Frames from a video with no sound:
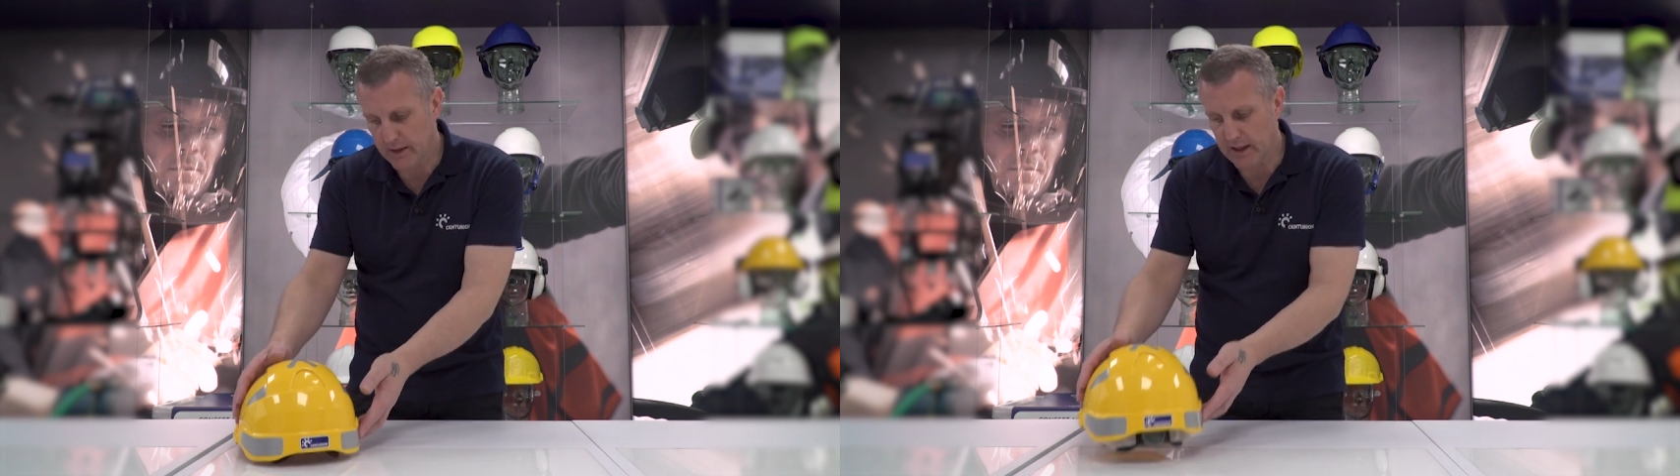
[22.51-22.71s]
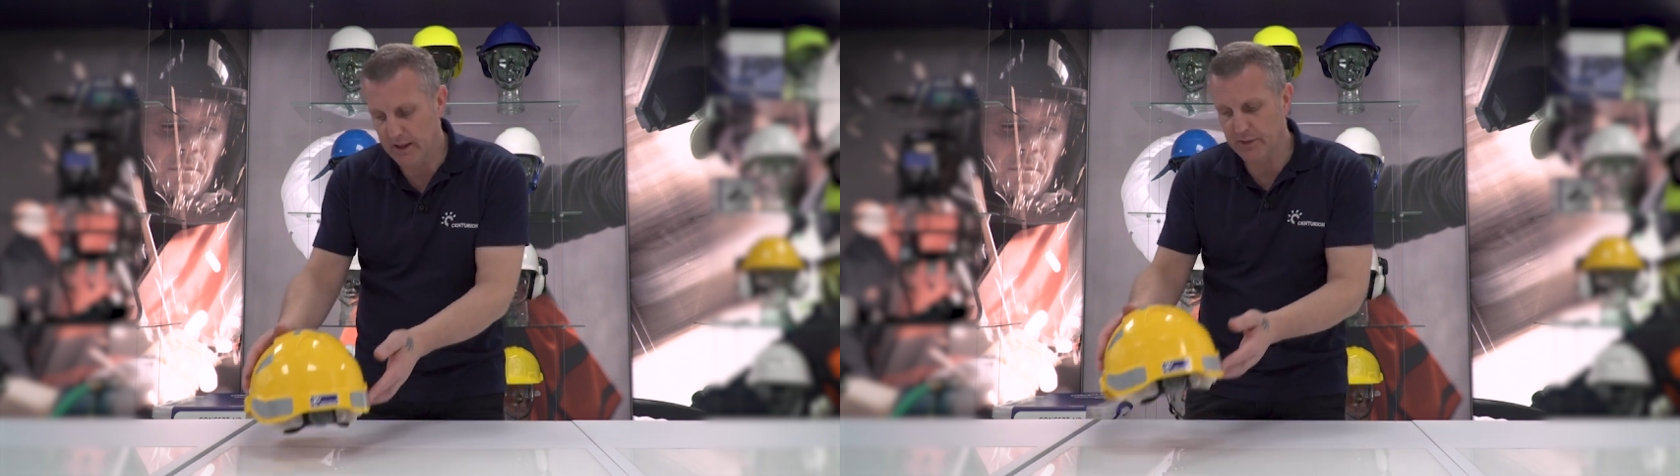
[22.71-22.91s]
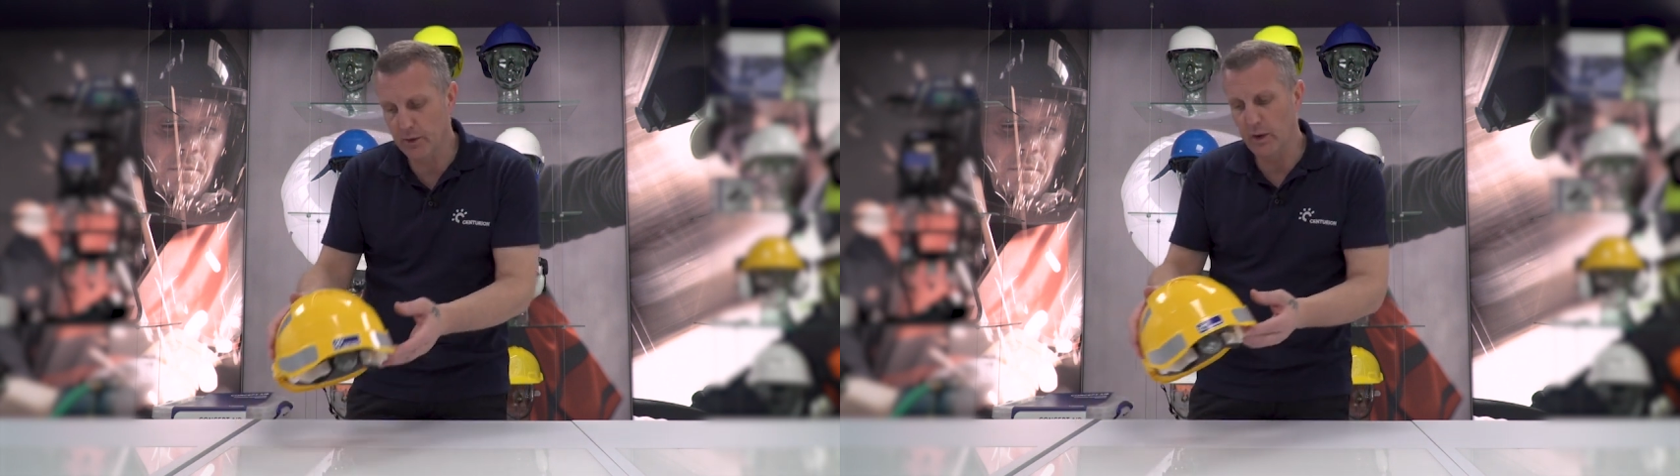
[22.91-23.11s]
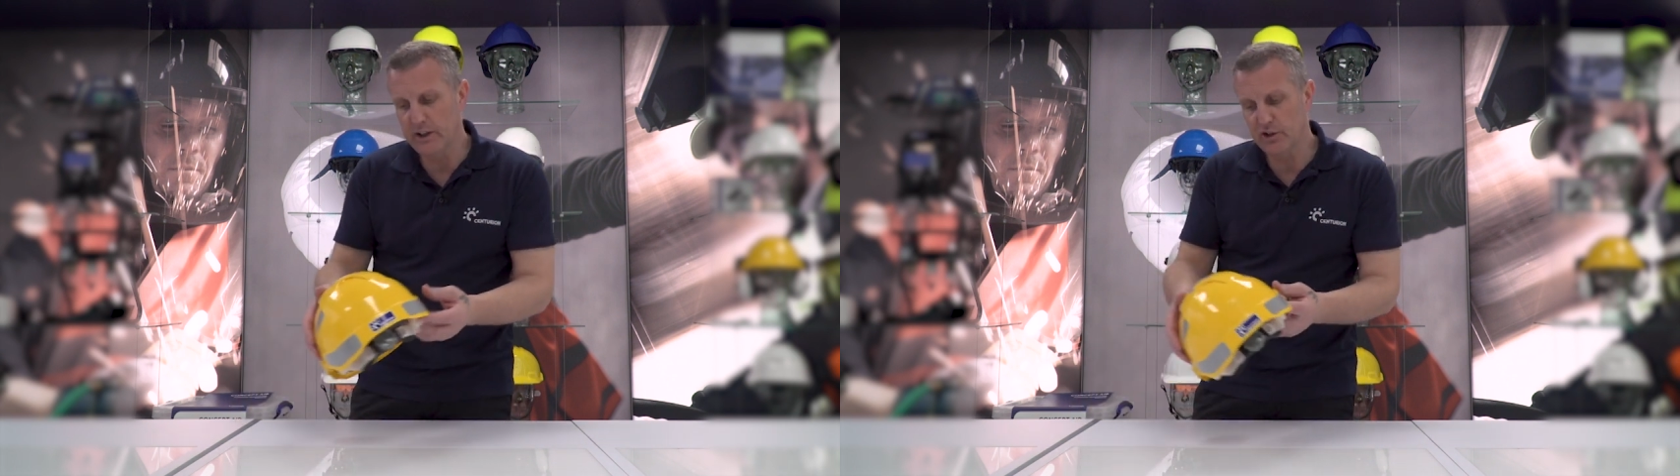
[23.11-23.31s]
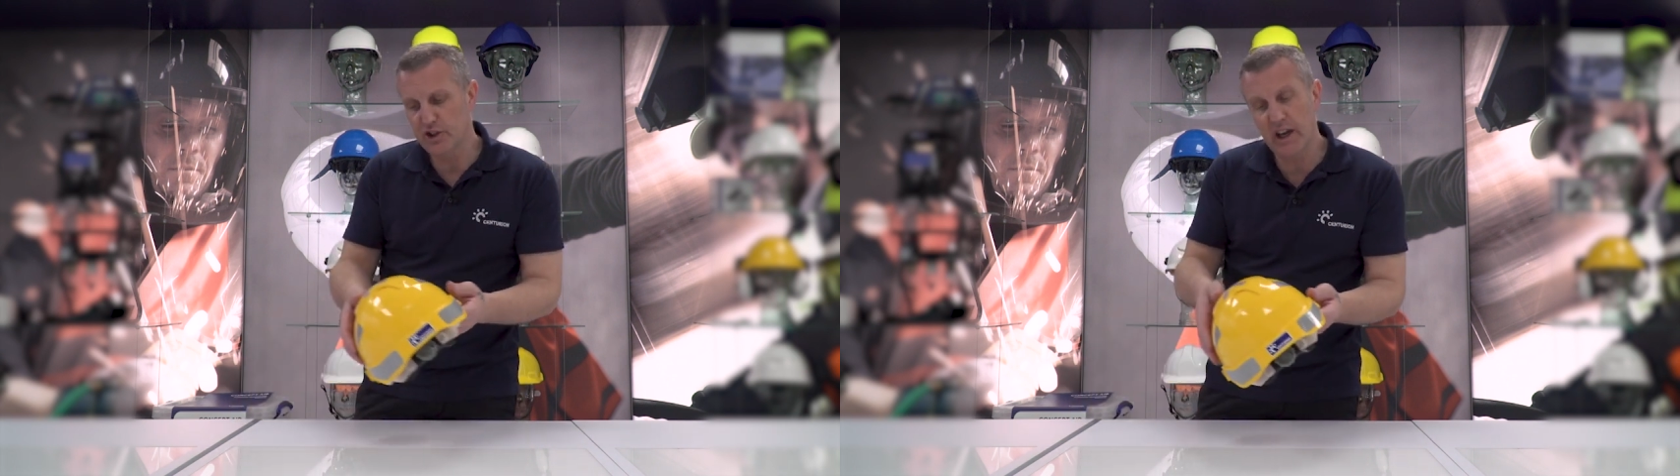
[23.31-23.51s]
is that when
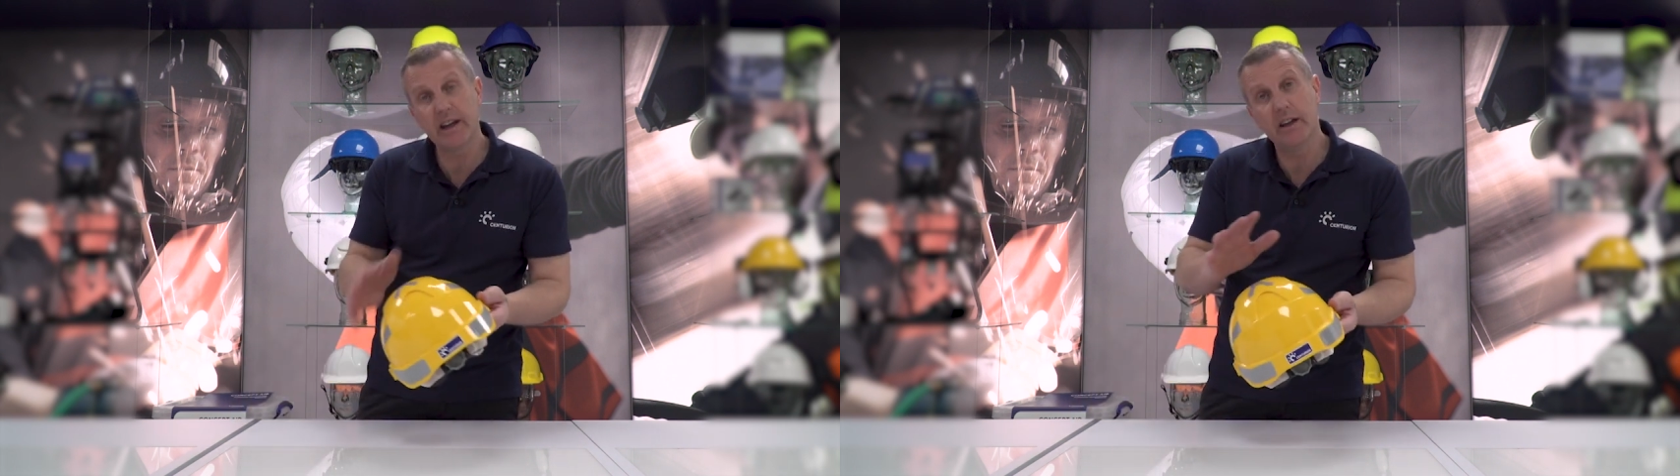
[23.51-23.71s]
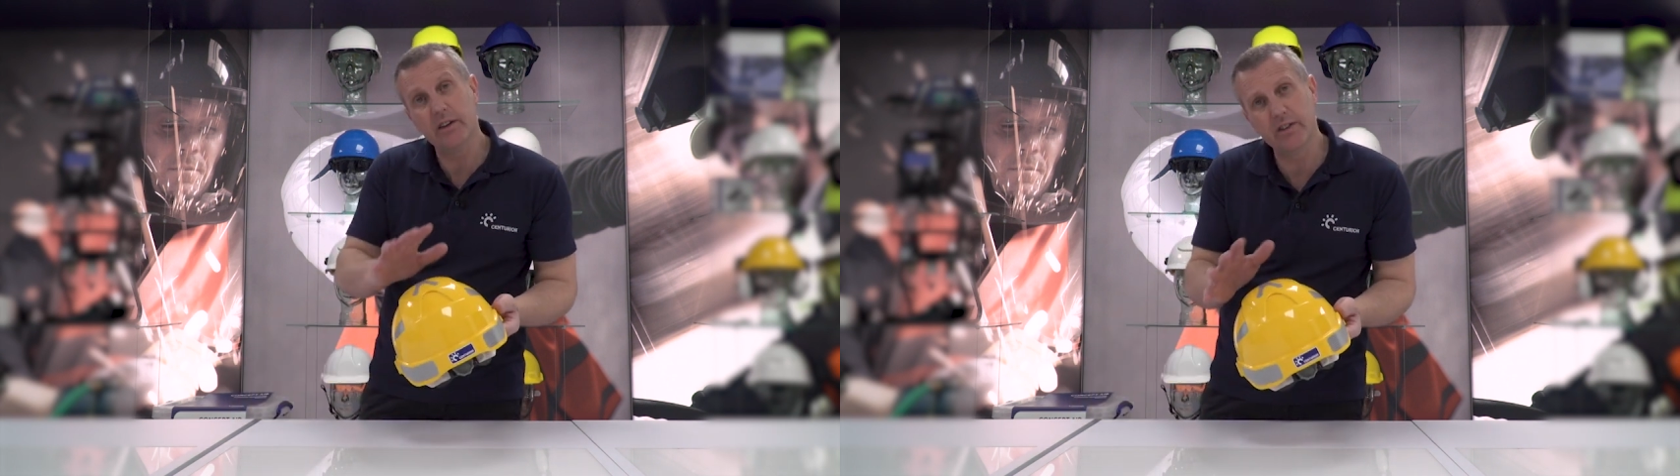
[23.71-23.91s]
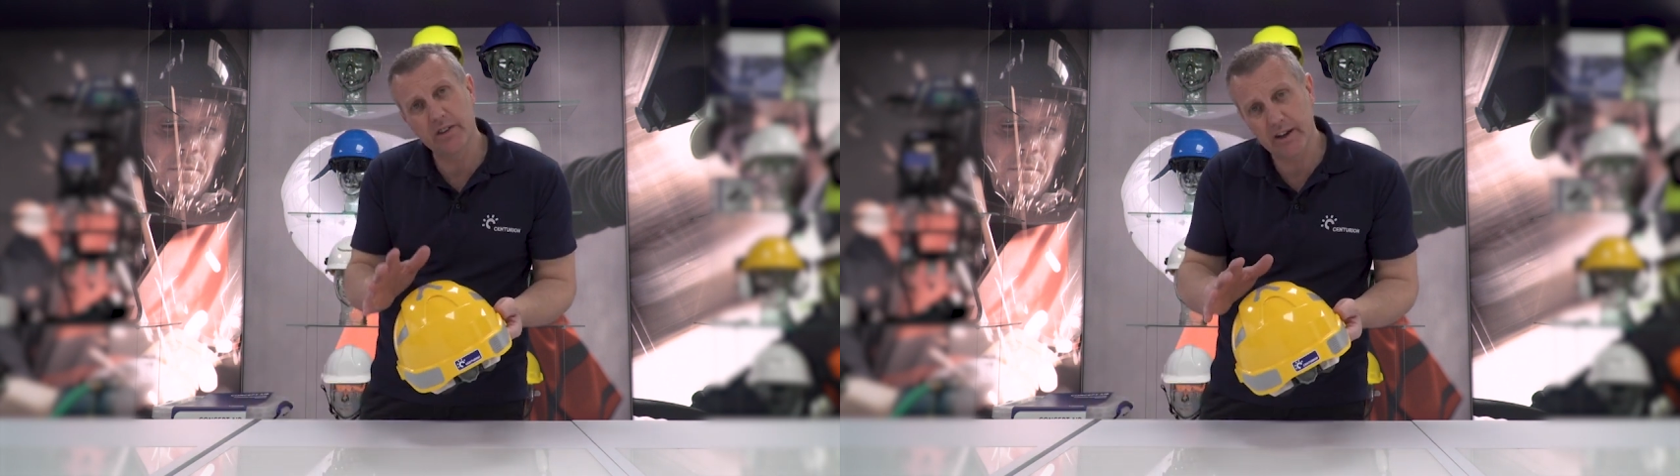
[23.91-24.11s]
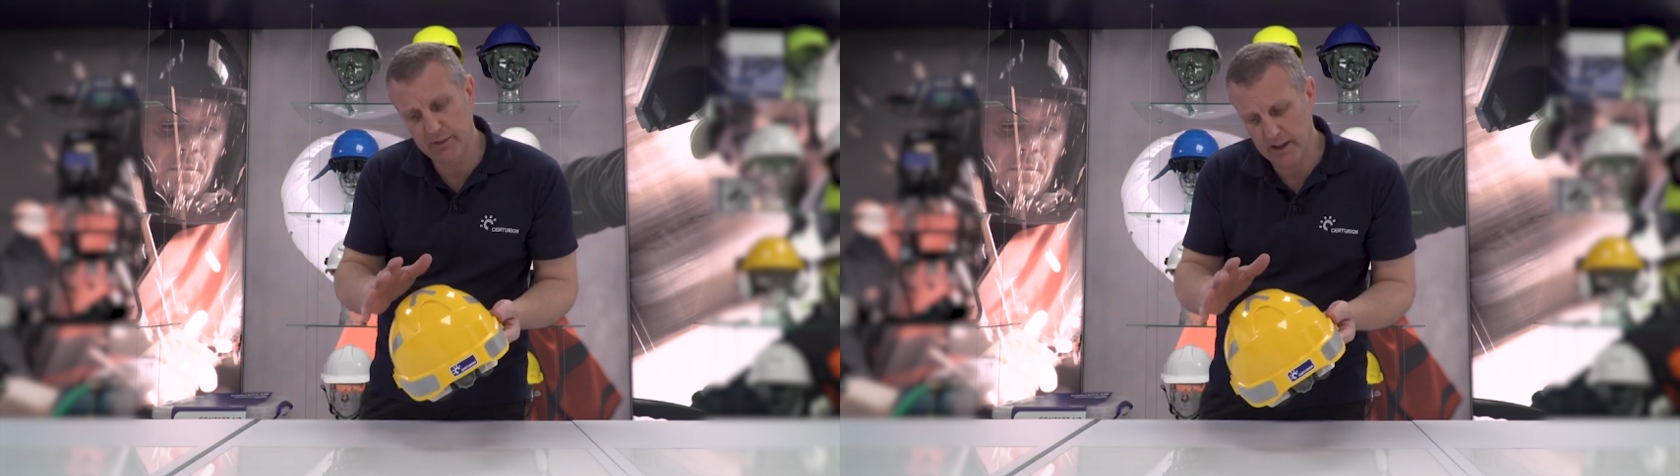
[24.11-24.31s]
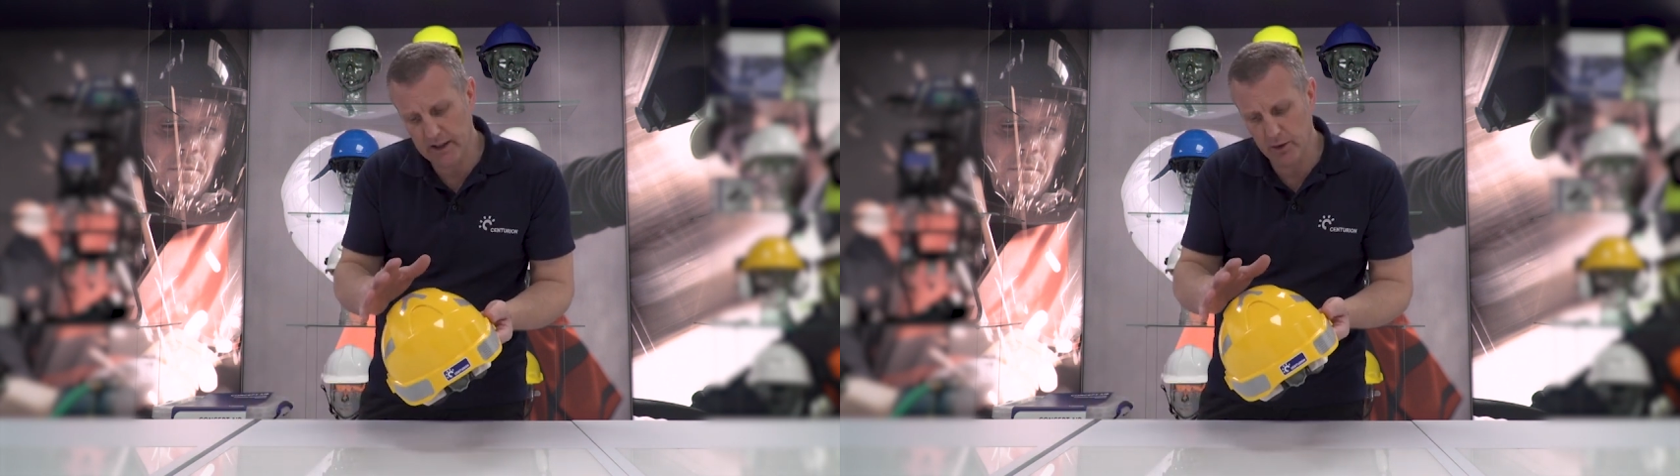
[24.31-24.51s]
you're checking your
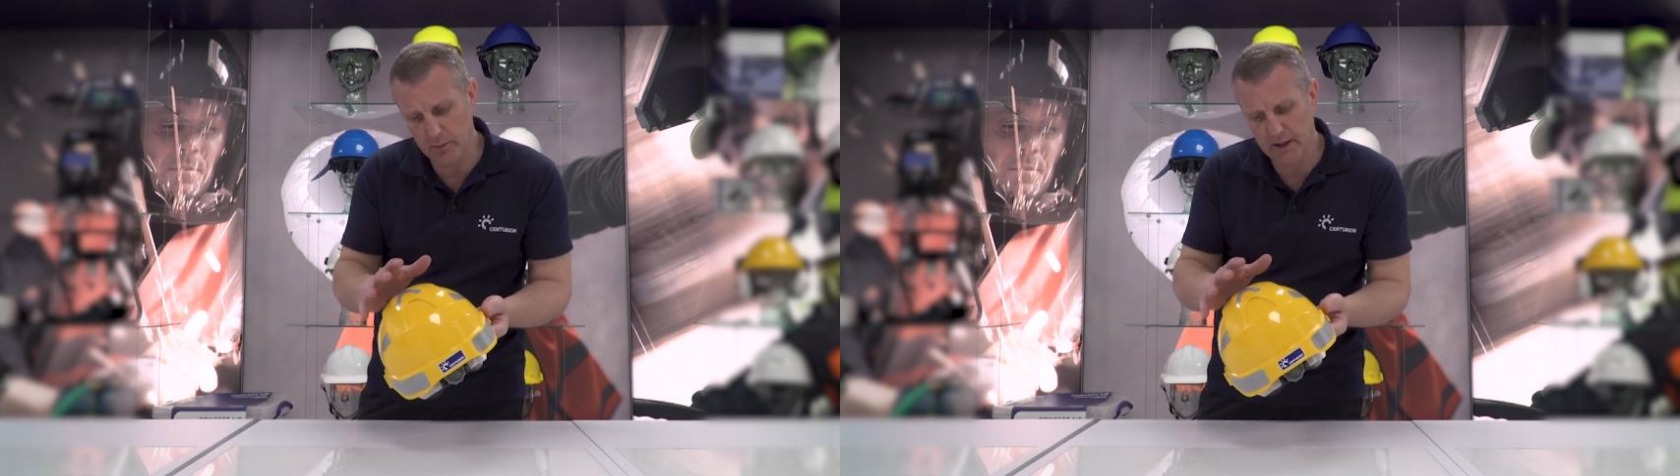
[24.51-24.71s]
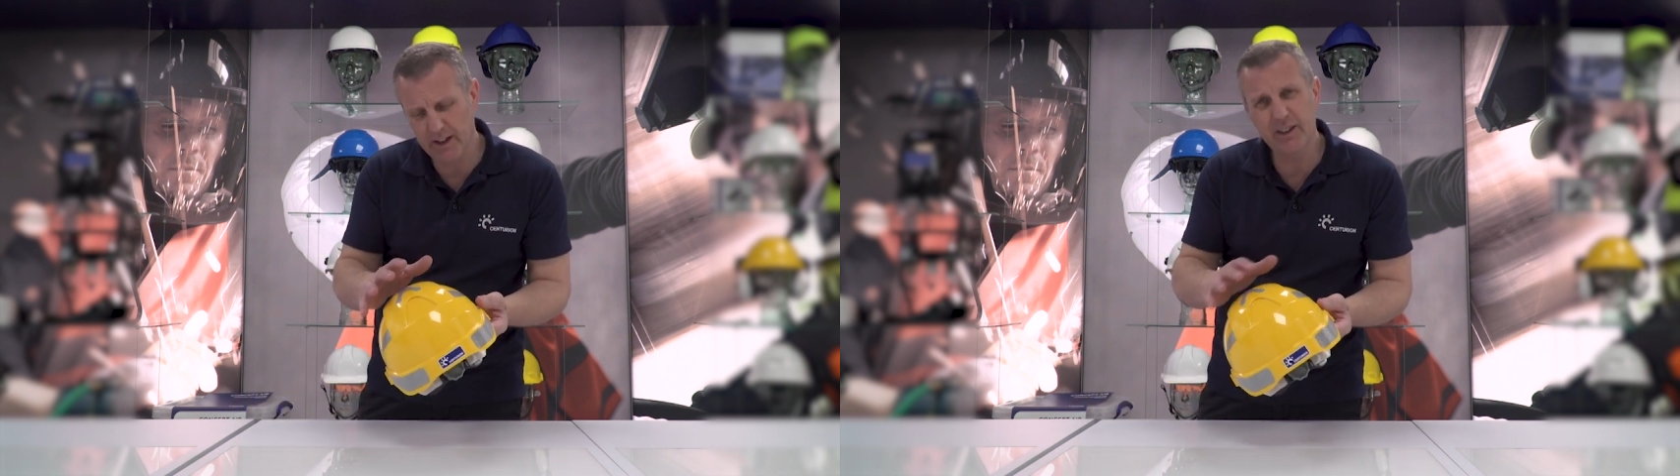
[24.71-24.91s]
safety helmet,